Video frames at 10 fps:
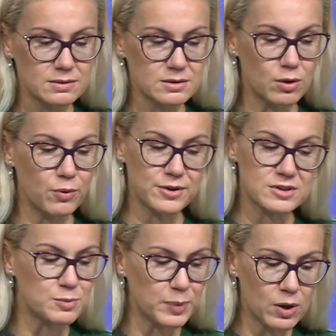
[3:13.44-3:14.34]
So
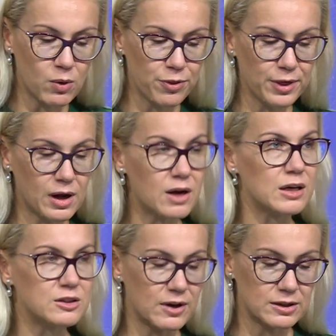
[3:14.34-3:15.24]
this is beyond the
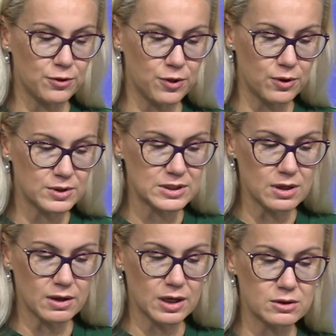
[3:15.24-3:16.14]
current 2030
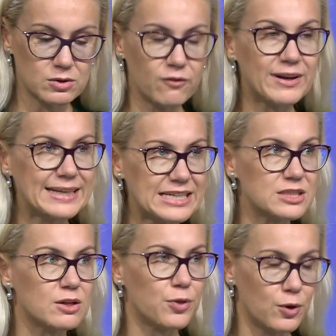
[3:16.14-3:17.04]
target of at
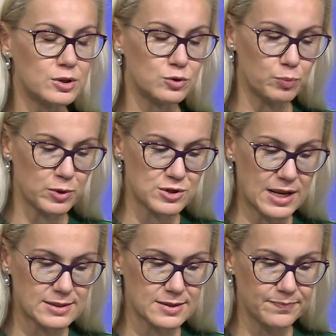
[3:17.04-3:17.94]
least
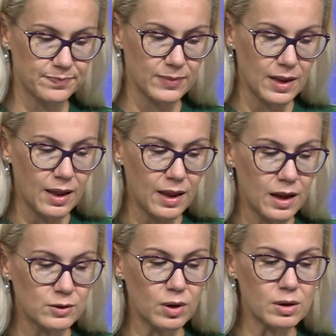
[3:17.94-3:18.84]
32%.
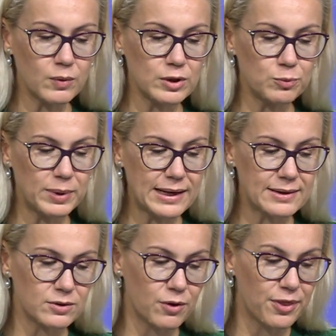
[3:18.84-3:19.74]
And we are going to
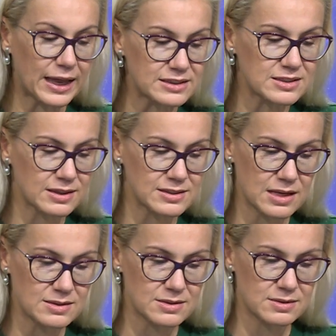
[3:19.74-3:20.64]
build on that
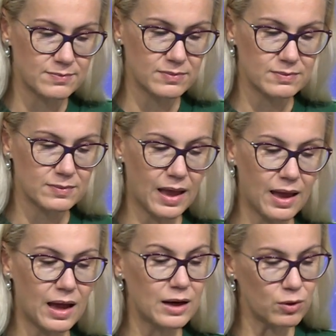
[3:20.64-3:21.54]
success
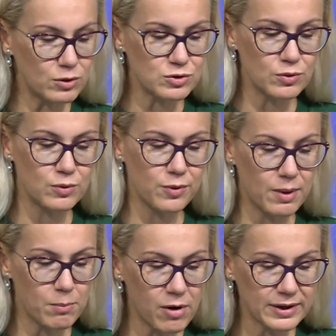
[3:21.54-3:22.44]
and also
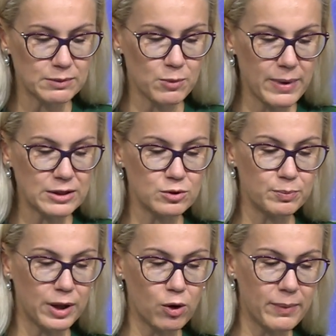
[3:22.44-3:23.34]
the market momentum
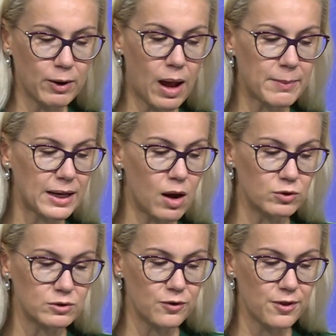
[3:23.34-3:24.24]
by coming
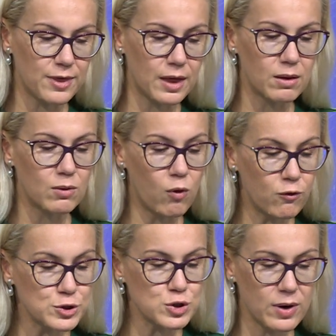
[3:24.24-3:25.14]
out with the
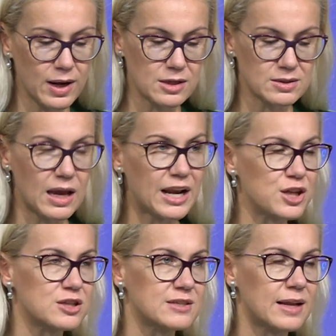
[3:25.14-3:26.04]
offshore
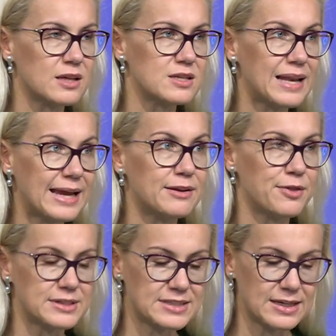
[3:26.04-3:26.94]
energy strategy later
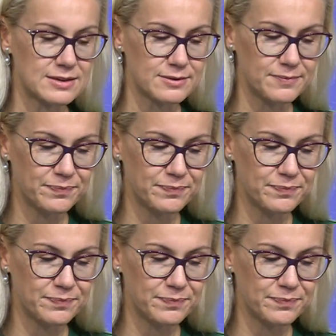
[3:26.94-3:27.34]
this year.